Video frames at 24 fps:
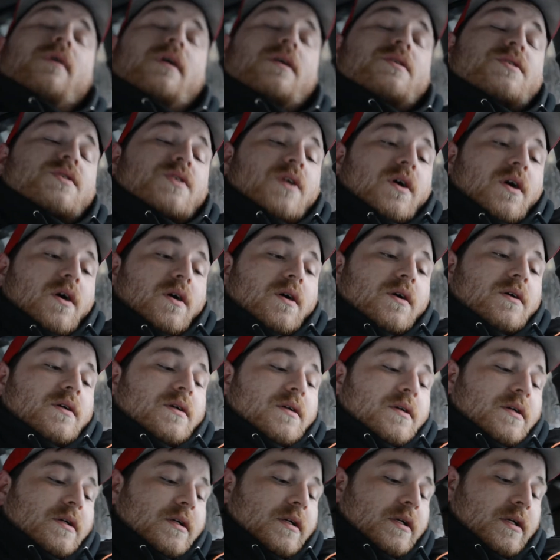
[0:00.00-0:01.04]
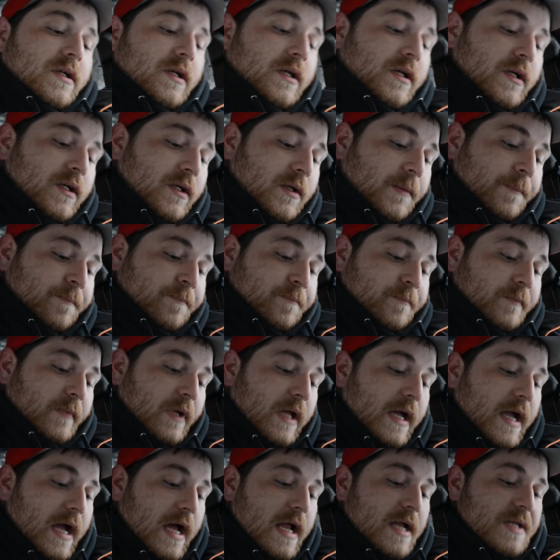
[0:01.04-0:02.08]
So,
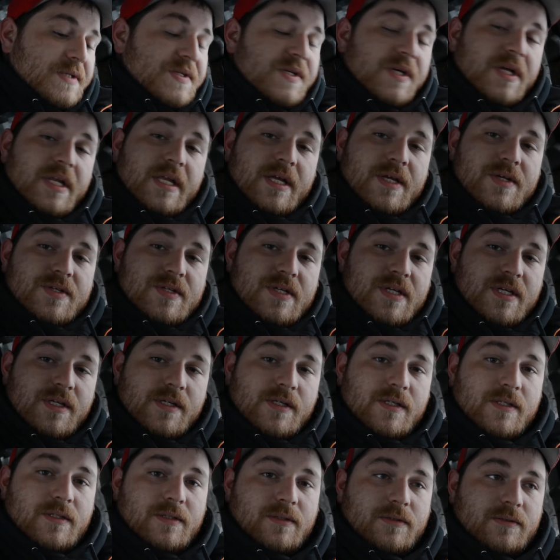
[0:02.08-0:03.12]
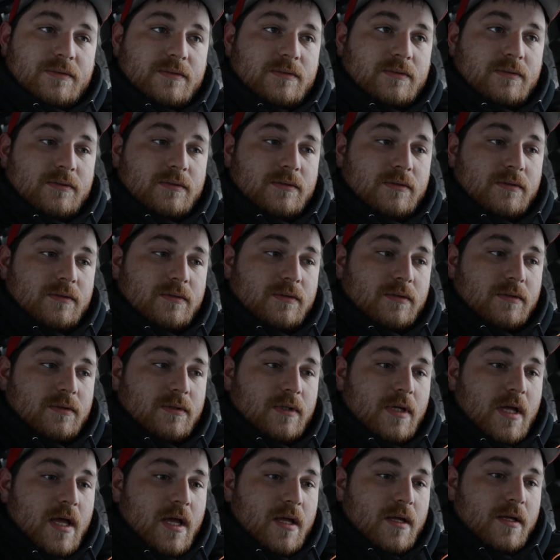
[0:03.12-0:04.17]
I kind of took it easy.
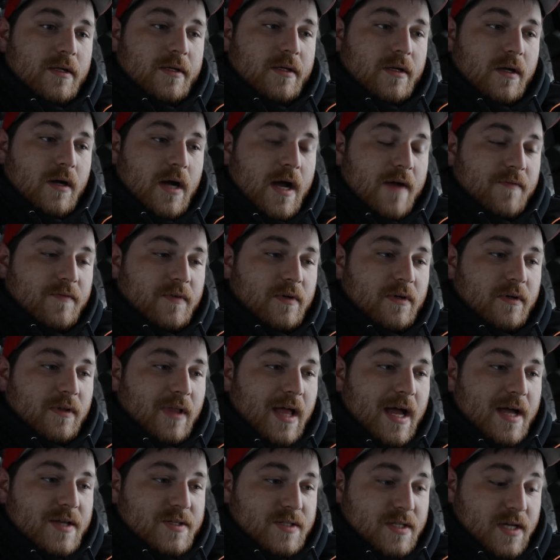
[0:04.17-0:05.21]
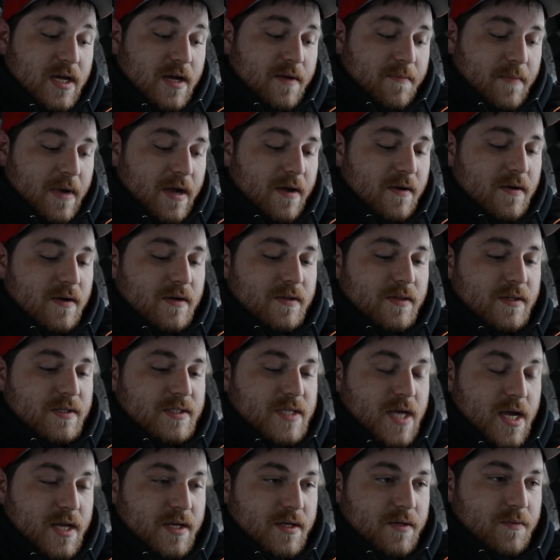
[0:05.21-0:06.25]
You know, after the last time I hurt the
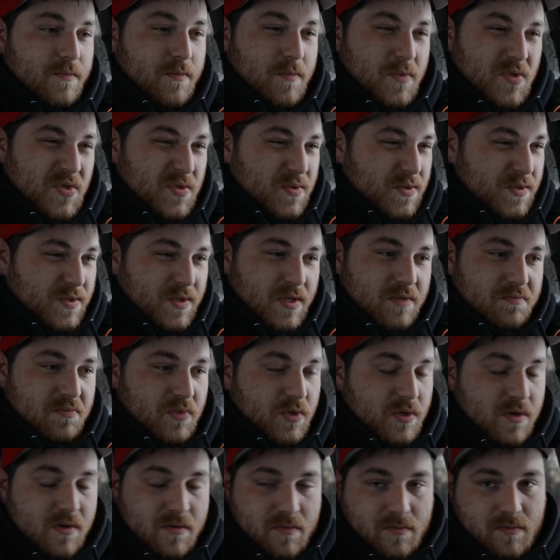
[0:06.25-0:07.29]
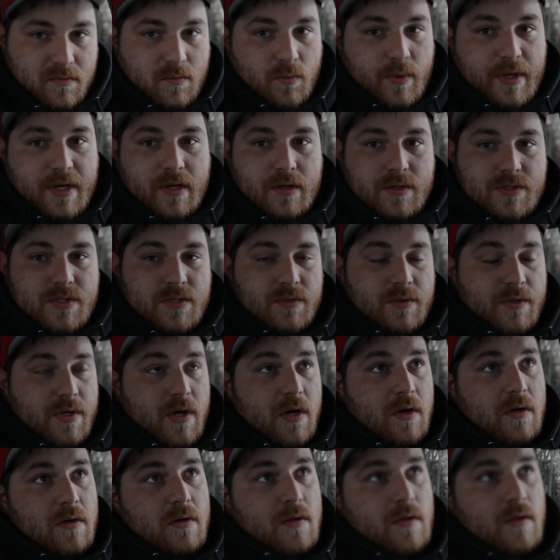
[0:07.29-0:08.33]
tendon, which was a week or two
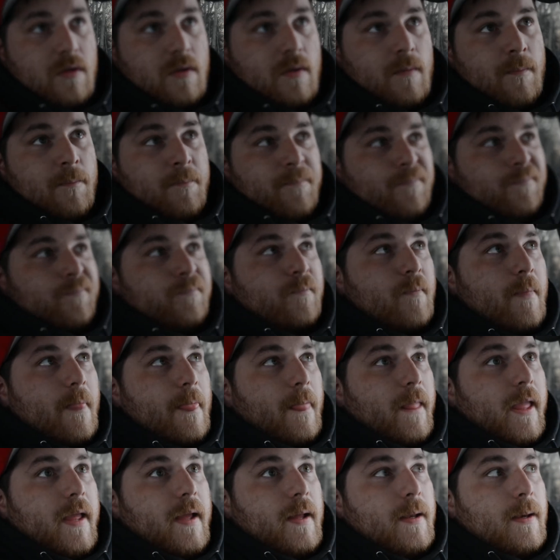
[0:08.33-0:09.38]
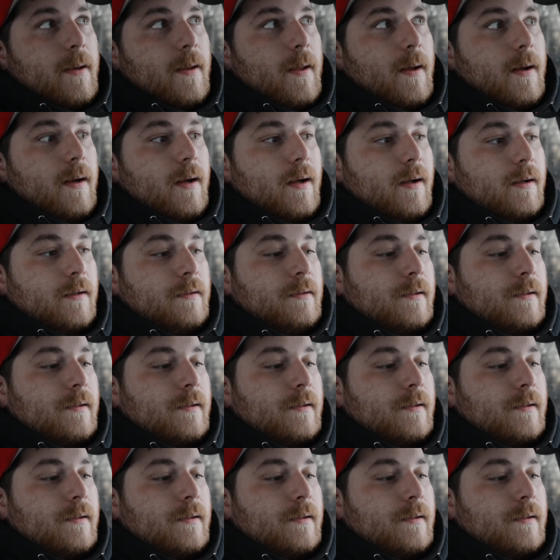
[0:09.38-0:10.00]
ago. And, uh,